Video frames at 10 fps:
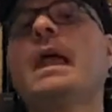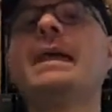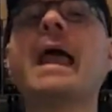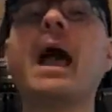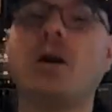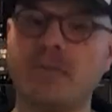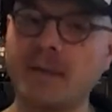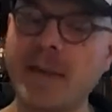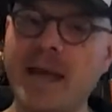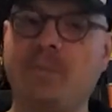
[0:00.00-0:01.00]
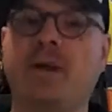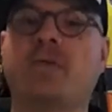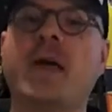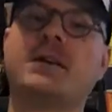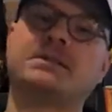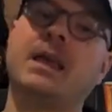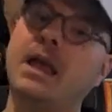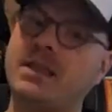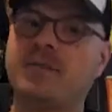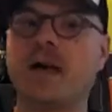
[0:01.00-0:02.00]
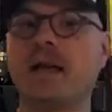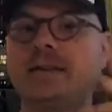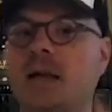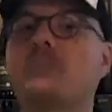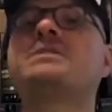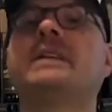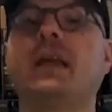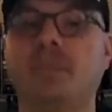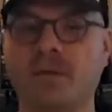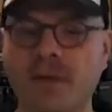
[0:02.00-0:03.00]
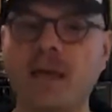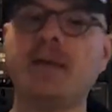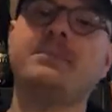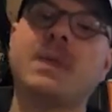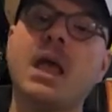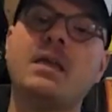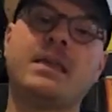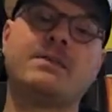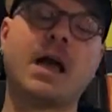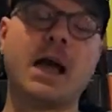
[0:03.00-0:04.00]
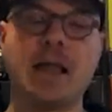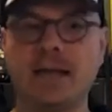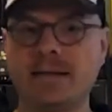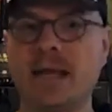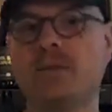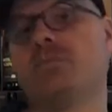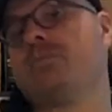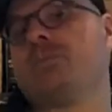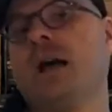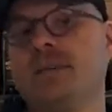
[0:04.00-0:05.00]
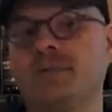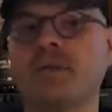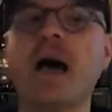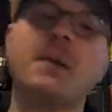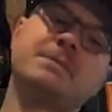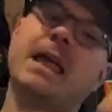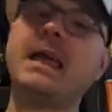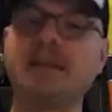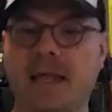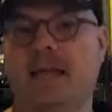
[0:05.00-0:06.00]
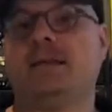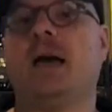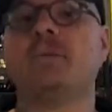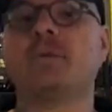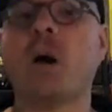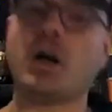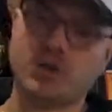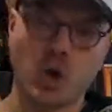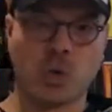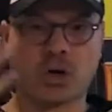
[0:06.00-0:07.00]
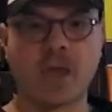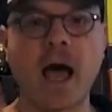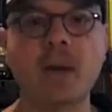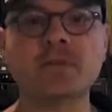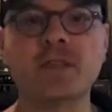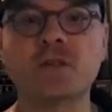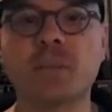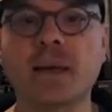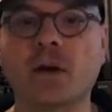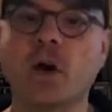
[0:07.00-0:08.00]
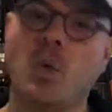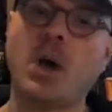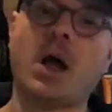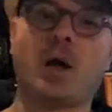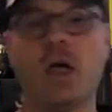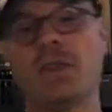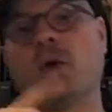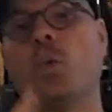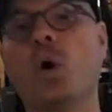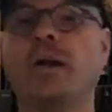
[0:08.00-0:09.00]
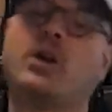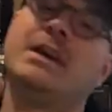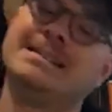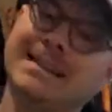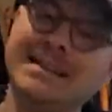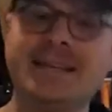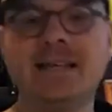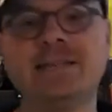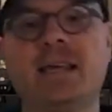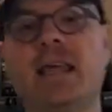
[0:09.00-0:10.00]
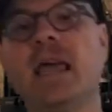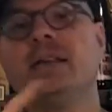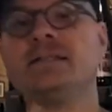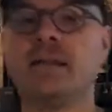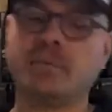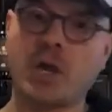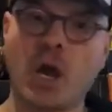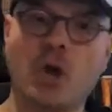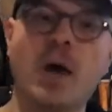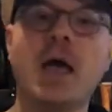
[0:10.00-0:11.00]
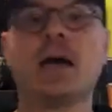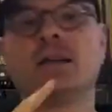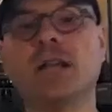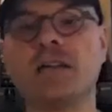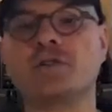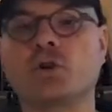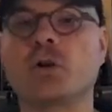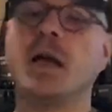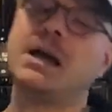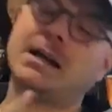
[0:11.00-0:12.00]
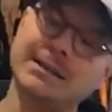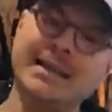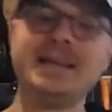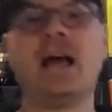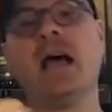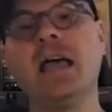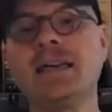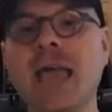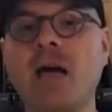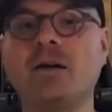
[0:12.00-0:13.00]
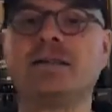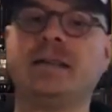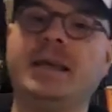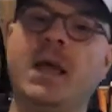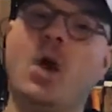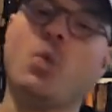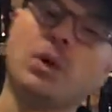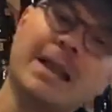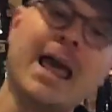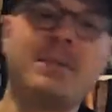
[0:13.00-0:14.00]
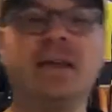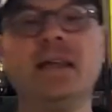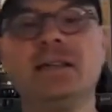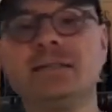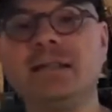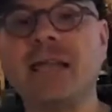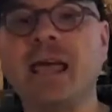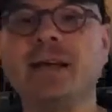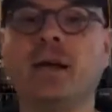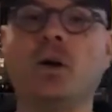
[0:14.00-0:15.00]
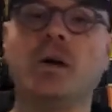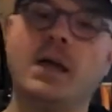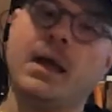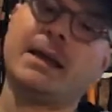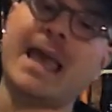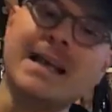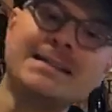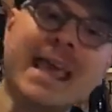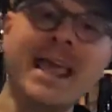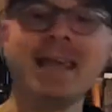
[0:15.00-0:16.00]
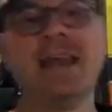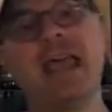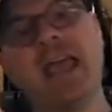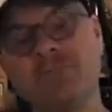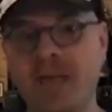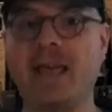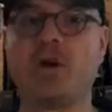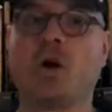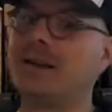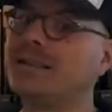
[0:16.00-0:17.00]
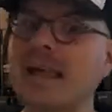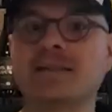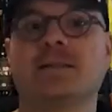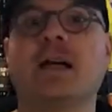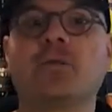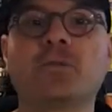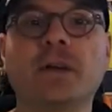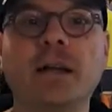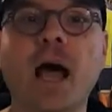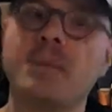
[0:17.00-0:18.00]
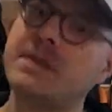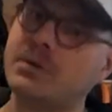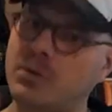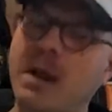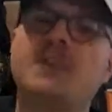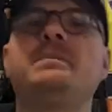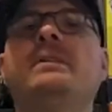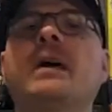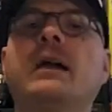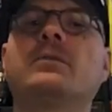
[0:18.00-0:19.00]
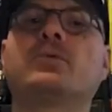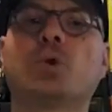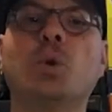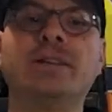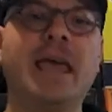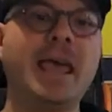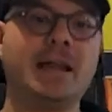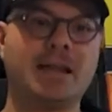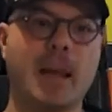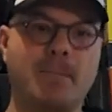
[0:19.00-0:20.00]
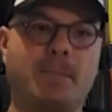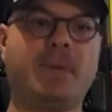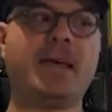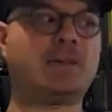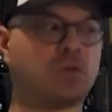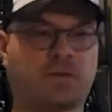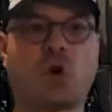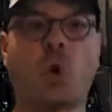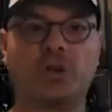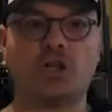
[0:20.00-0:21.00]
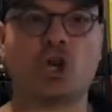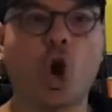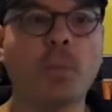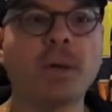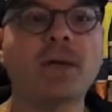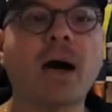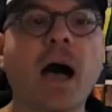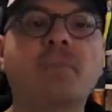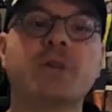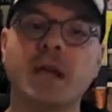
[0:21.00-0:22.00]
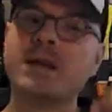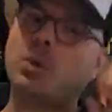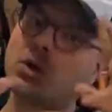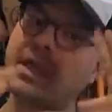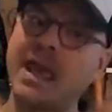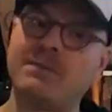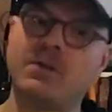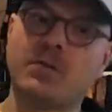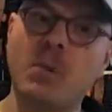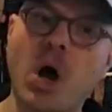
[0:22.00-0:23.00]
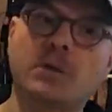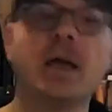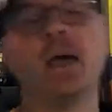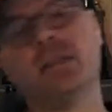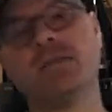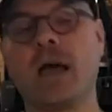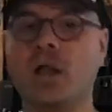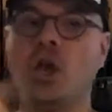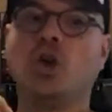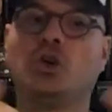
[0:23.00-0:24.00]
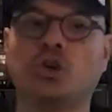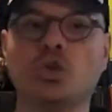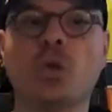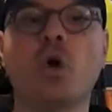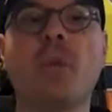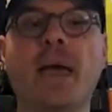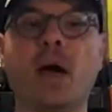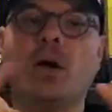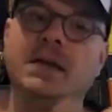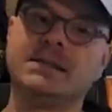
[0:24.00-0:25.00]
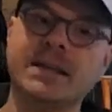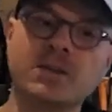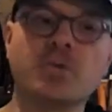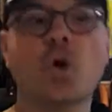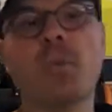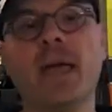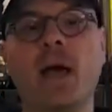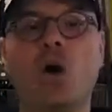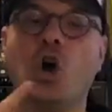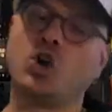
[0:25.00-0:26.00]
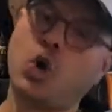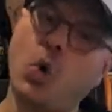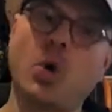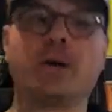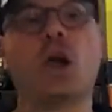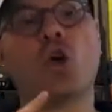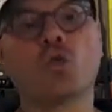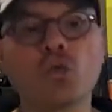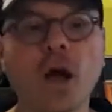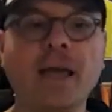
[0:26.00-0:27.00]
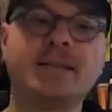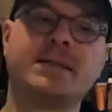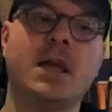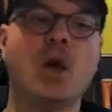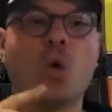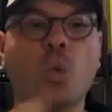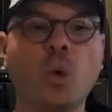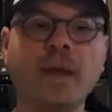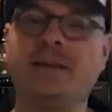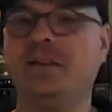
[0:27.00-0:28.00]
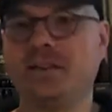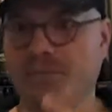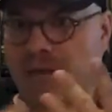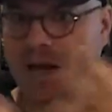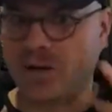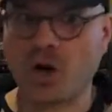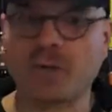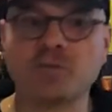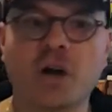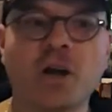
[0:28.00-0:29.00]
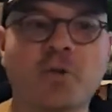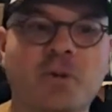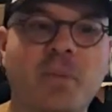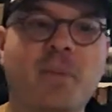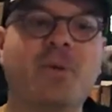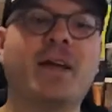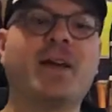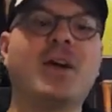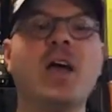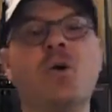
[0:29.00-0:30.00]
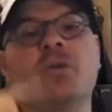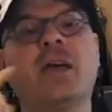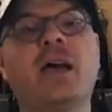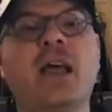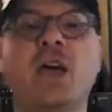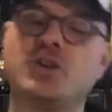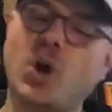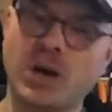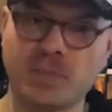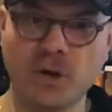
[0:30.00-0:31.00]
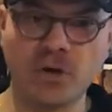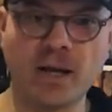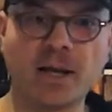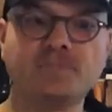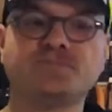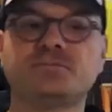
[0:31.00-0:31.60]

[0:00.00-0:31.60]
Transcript: and how have they made Beer Thousand? They've got ten percent A B V, they've got ten types of hops, and ten types of malts. What are the hops in this beer? Well, they're Warrior, C T Z, Simcoe, Cluster, Galena, Galaxy, Willamette, Centennial, Cascade, and Vanguard. That's a lot of freaking hops. It reminds me of kind of Ruin ten and that big sort of cornucopia of hops. Now, what do they have in it for malt? They've got two-row pale, six-row pale, corn, rice, wheat. You see, I'm counting off. I'm trying to remember here. We've got dark Munich,